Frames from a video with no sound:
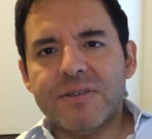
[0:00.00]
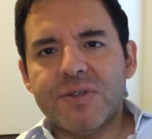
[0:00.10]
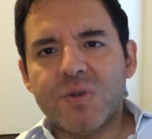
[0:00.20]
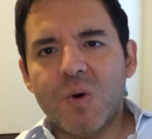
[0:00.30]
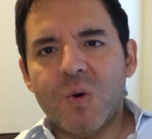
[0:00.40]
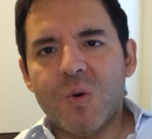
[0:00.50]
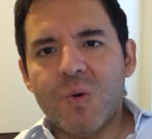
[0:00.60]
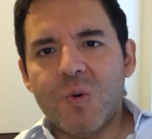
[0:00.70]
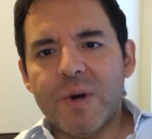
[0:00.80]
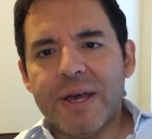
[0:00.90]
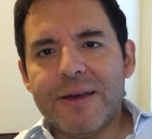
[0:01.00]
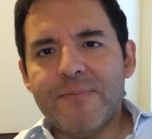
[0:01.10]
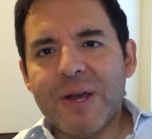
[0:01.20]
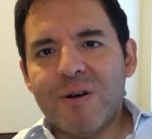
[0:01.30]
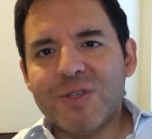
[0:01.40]
So
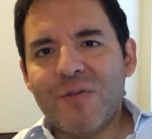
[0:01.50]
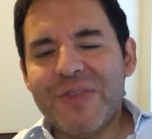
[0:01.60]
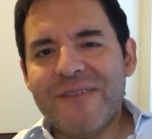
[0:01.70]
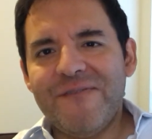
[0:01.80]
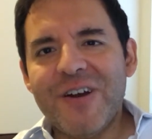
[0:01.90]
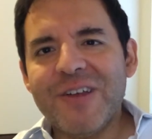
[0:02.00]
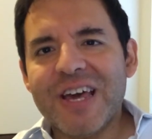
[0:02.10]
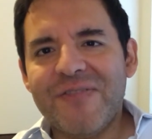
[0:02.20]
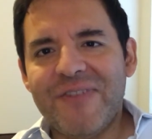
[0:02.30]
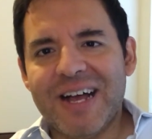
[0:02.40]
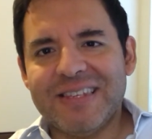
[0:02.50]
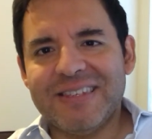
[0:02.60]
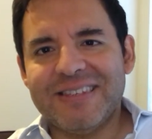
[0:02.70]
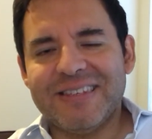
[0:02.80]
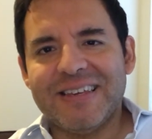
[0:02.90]
because of the very
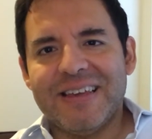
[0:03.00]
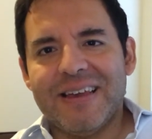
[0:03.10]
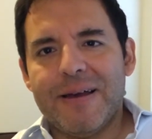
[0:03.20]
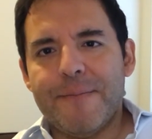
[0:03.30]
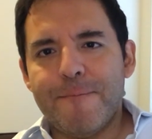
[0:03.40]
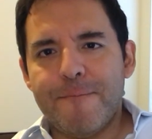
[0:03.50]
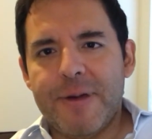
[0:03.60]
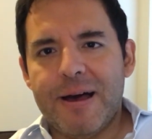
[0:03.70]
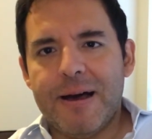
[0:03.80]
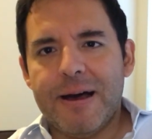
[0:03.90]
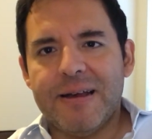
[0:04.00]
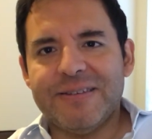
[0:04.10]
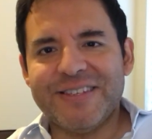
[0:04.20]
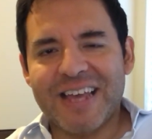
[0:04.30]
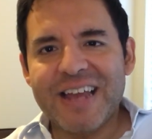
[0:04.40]
advanced
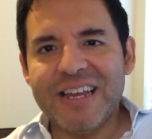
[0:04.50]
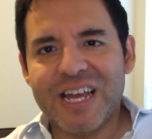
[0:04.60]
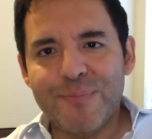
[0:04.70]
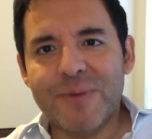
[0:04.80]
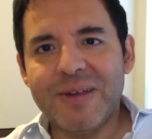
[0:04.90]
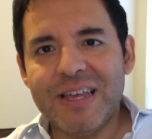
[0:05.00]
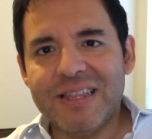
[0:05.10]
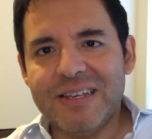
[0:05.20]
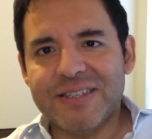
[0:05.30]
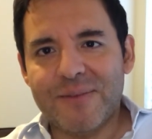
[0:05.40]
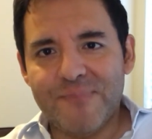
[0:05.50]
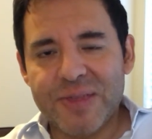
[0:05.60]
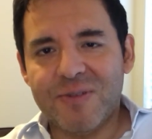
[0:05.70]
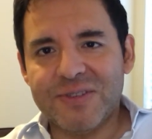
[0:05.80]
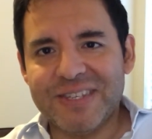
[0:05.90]
scanning capabilities and
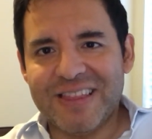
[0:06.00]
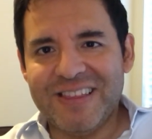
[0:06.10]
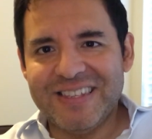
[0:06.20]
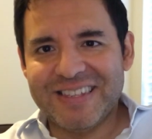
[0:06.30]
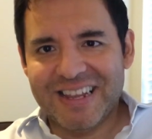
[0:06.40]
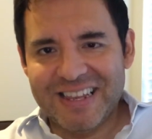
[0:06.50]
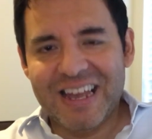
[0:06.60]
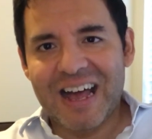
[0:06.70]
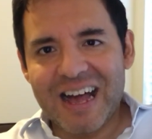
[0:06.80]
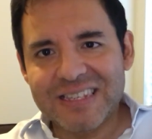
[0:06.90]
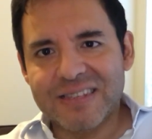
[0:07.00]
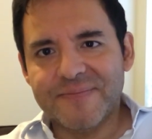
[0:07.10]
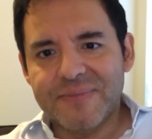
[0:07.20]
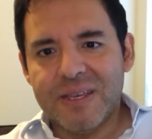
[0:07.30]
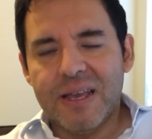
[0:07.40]
methods that this technique has,
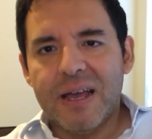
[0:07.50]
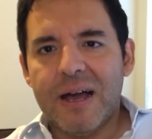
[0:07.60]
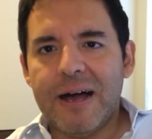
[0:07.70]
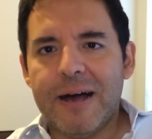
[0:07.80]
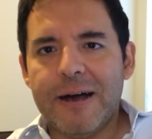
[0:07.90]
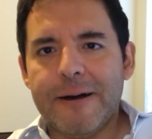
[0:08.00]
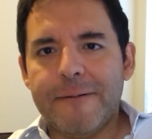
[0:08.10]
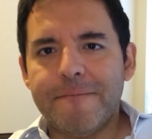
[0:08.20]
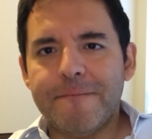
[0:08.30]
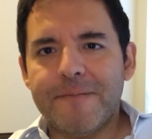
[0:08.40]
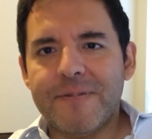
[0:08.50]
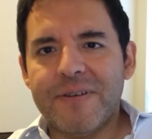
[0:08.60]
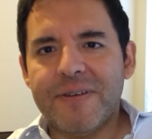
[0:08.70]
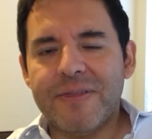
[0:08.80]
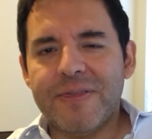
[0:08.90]

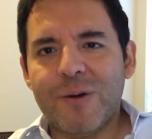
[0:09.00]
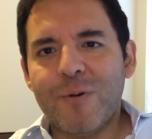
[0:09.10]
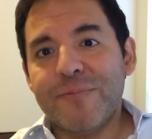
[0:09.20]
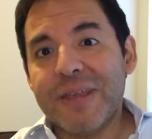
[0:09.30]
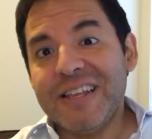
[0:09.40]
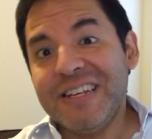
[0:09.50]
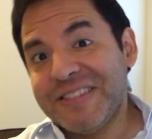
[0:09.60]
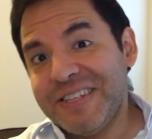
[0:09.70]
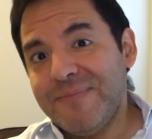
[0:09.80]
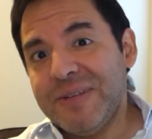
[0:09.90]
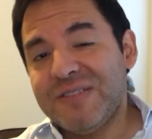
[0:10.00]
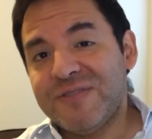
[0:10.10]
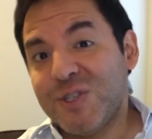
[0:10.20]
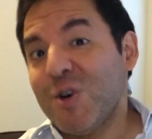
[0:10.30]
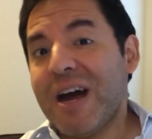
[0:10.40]
the quantum techniques team is
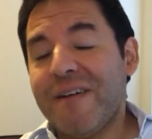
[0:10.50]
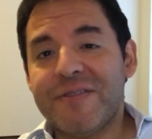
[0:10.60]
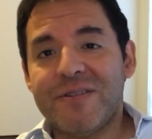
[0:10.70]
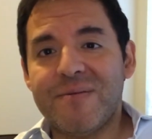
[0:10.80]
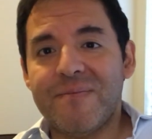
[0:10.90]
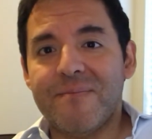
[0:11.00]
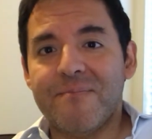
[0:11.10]
sought after